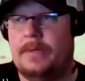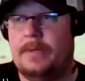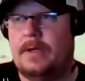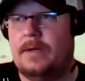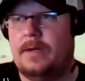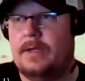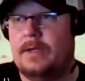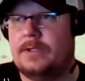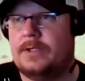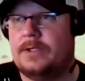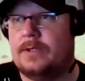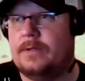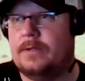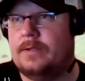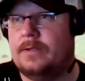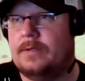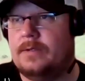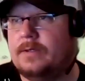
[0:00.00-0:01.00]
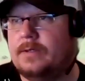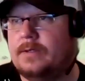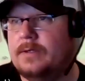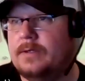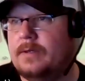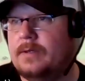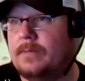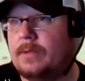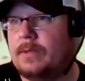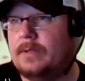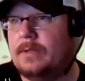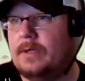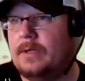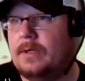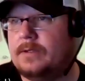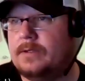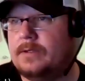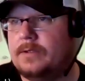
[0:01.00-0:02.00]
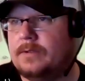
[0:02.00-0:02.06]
anyway. So it's probably going to